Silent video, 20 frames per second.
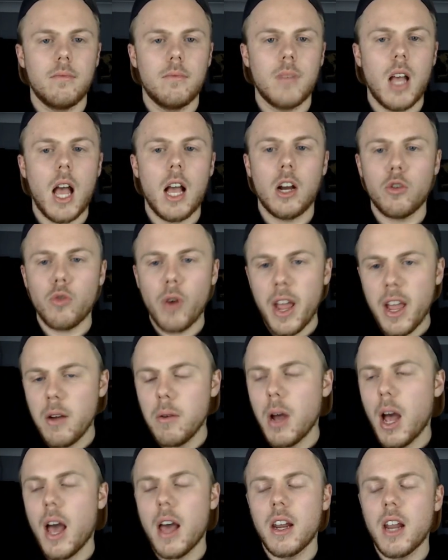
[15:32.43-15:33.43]
And
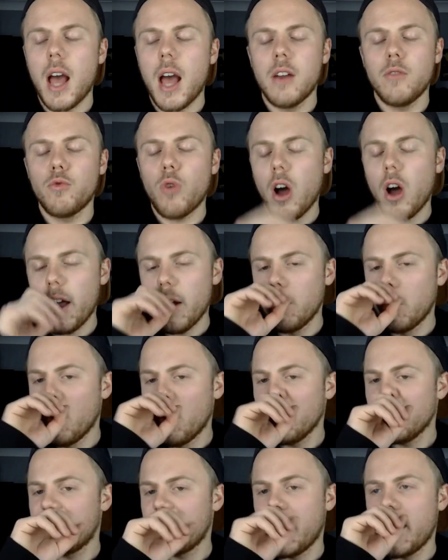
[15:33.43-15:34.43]
Graham and Ryan
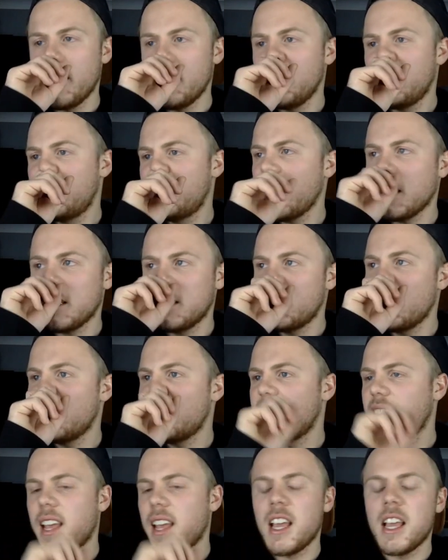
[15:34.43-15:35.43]
walks in just to
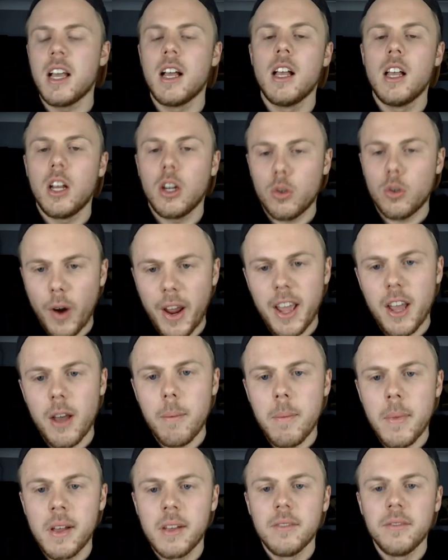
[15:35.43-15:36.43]
see
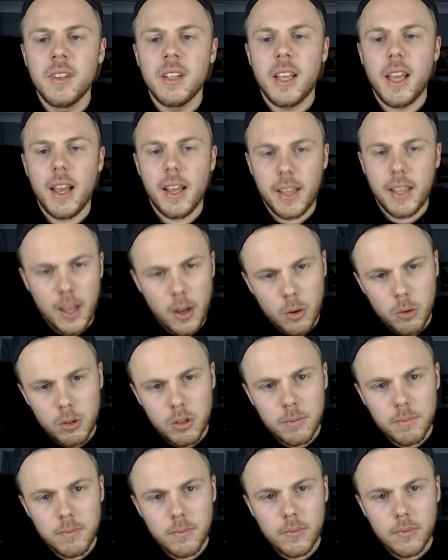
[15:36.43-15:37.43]
Graham get
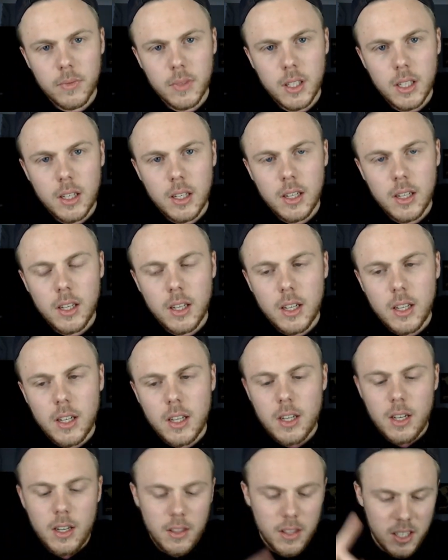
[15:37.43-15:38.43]
killed.
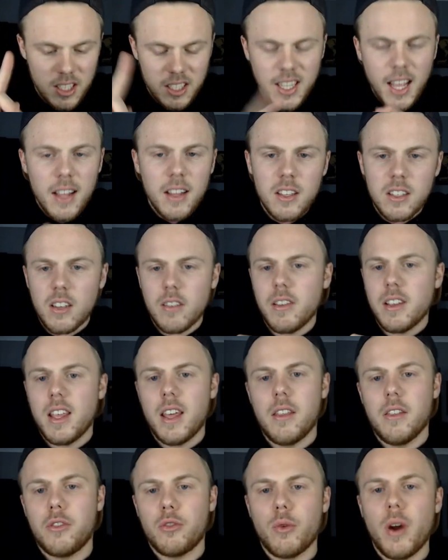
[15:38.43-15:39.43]
The Stenza are
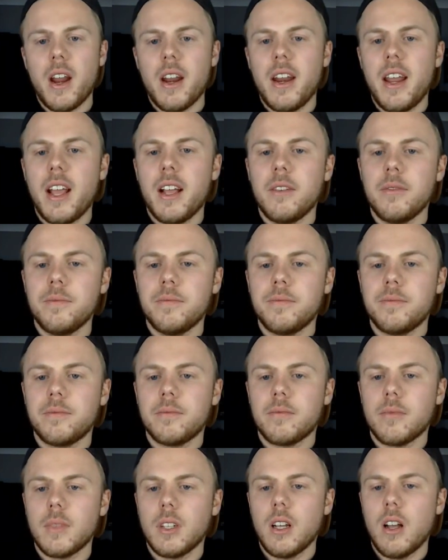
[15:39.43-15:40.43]
then threatening.
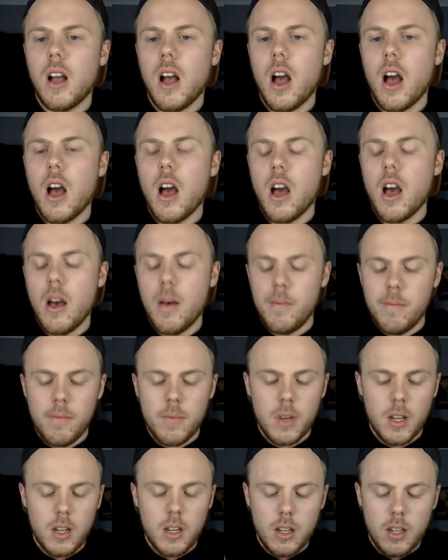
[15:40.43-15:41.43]

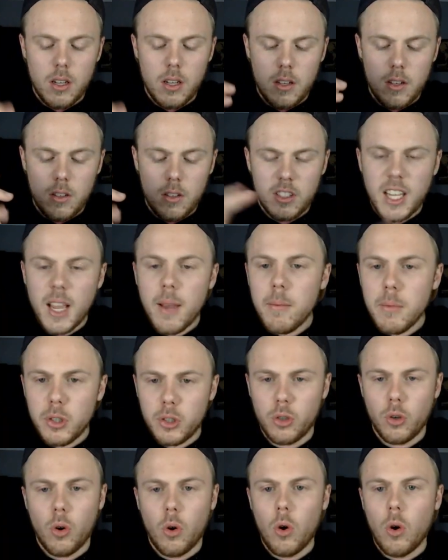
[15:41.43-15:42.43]
Tim
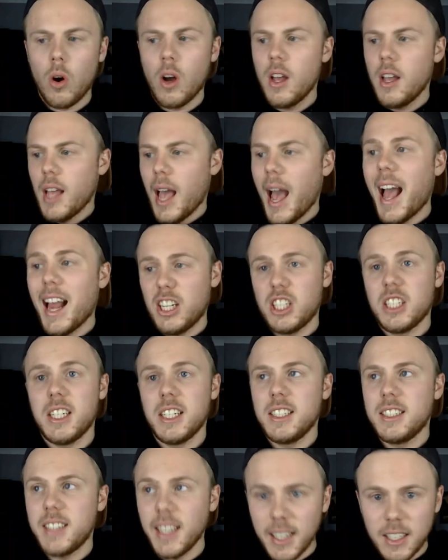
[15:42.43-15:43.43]
Shaw
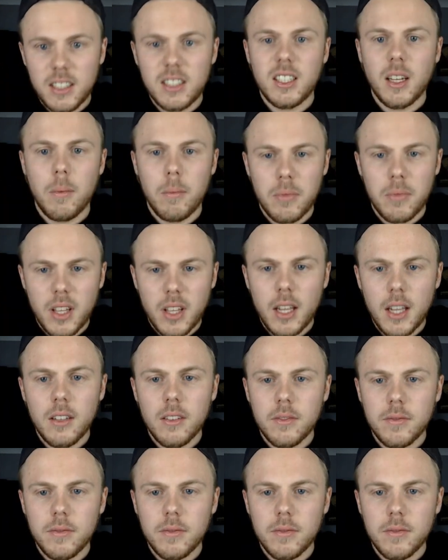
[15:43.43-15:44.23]
actually did something.